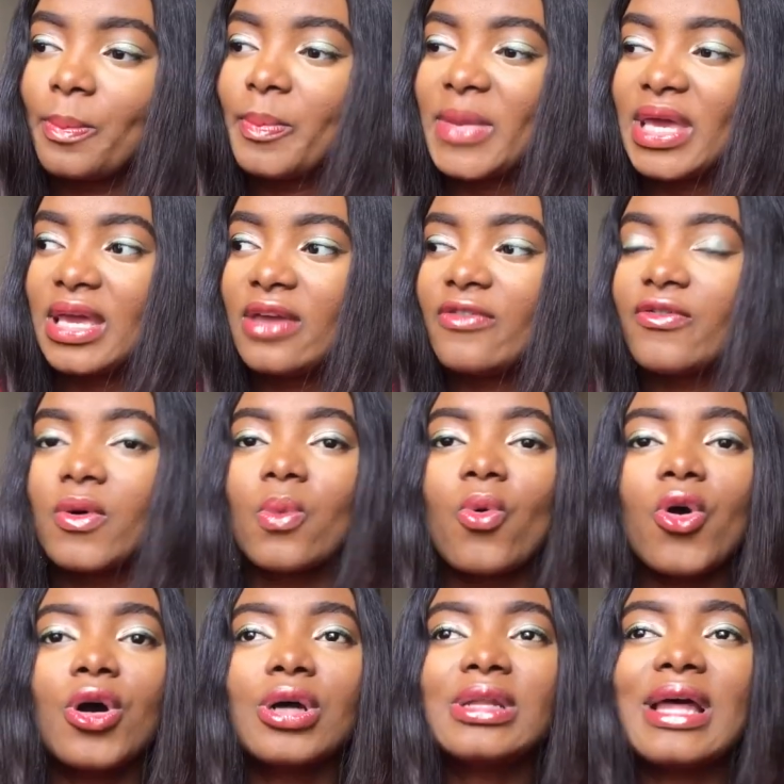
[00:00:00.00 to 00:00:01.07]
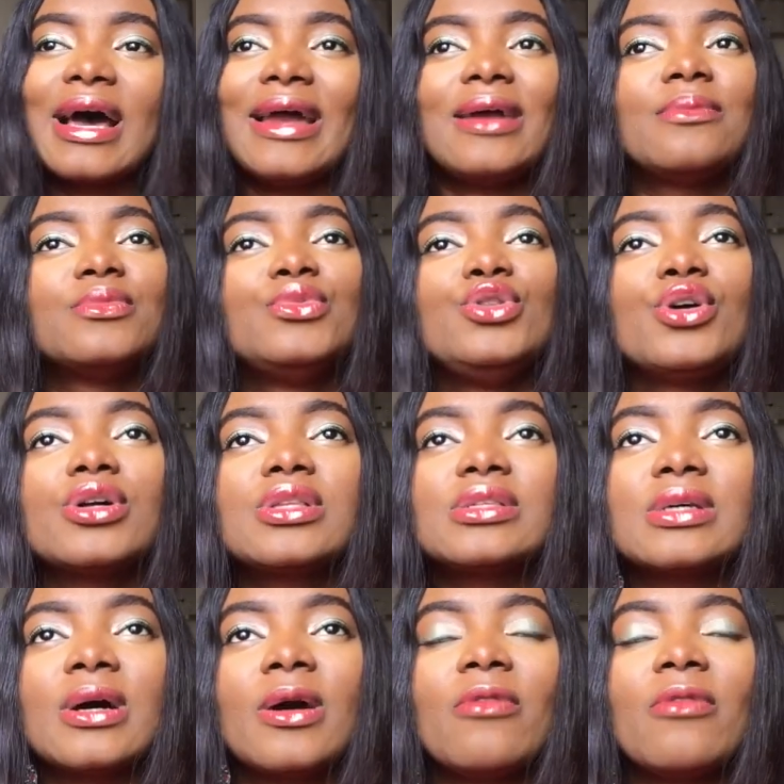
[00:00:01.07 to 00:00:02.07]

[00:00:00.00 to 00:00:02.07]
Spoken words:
me for one, I am not